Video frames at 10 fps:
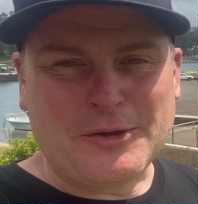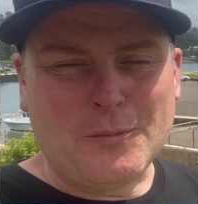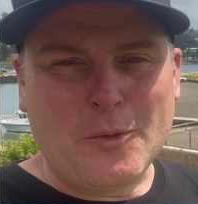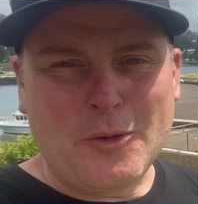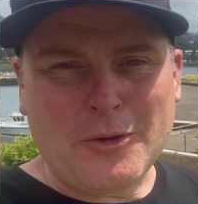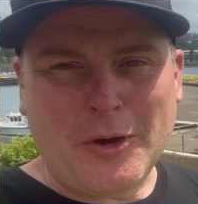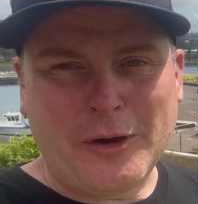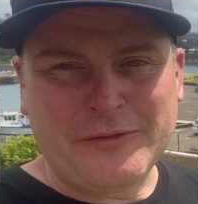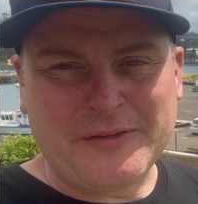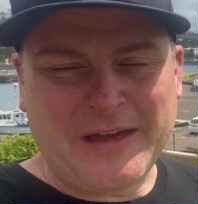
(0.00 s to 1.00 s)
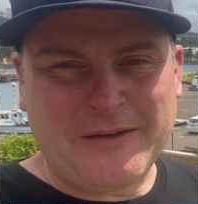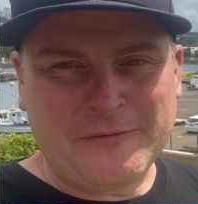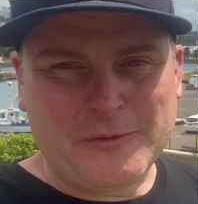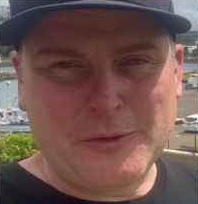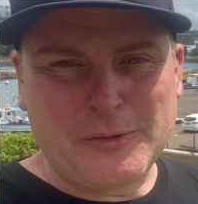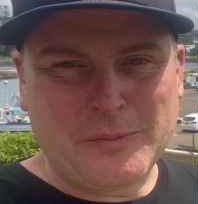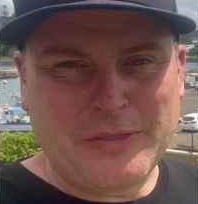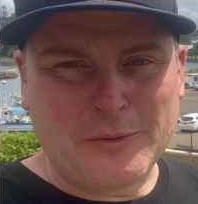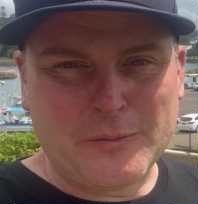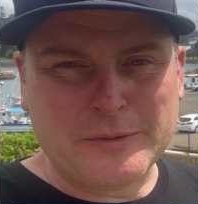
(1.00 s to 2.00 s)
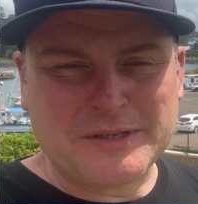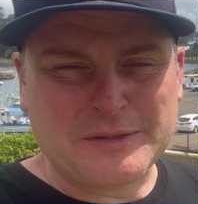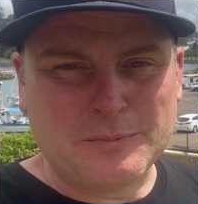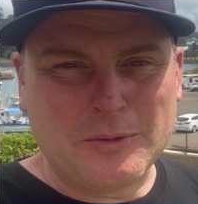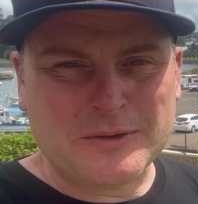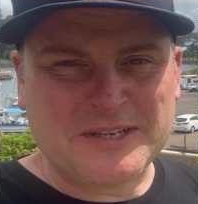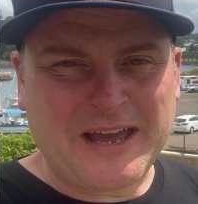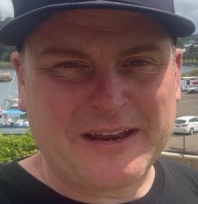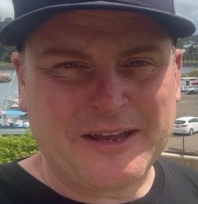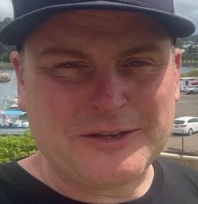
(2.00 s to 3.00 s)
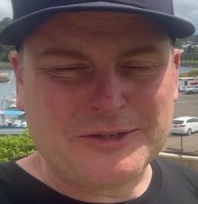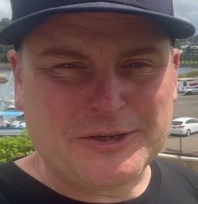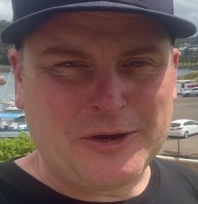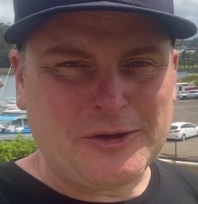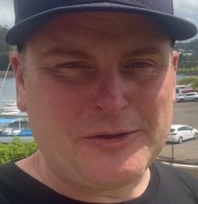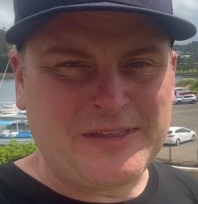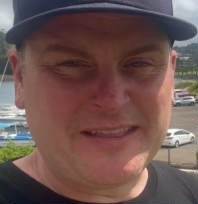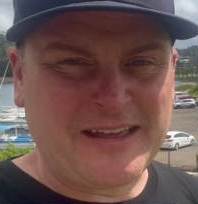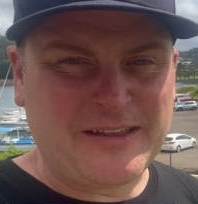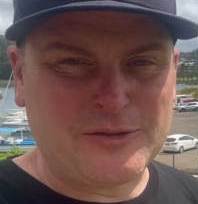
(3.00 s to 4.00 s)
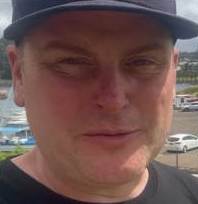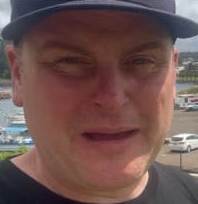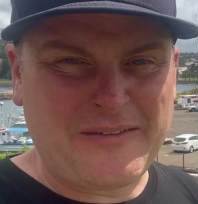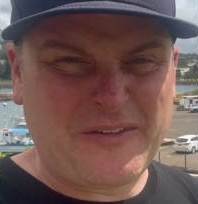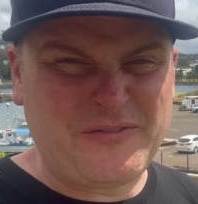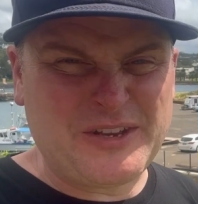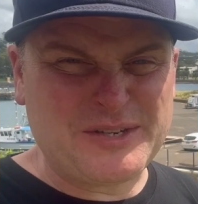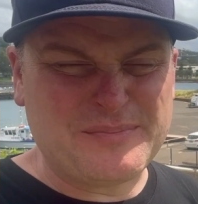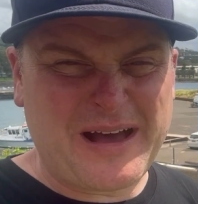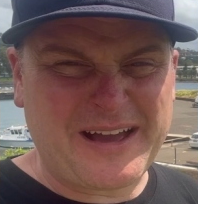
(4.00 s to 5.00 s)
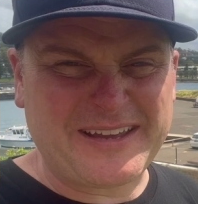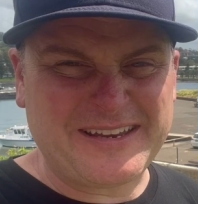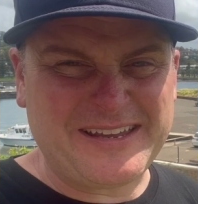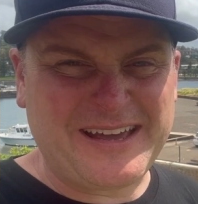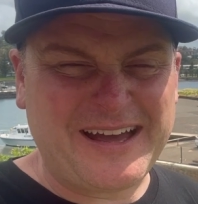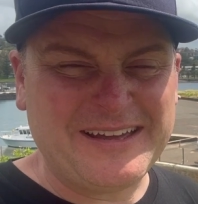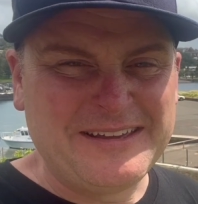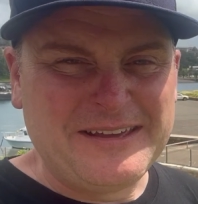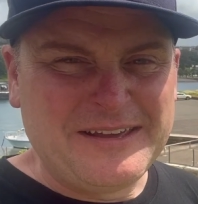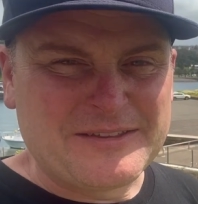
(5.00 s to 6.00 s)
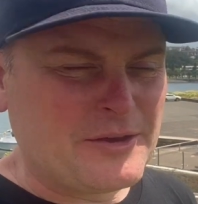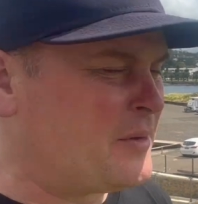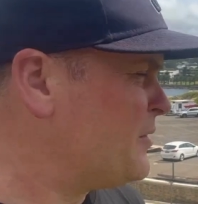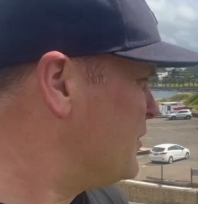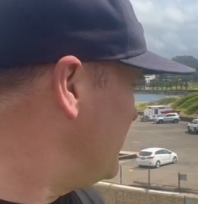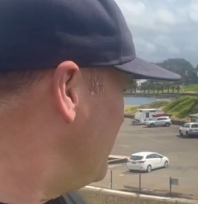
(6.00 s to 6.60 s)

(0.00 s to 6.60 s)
to walk off that food, we thought we'd just walk down and show you that they do have a fish market here. So on the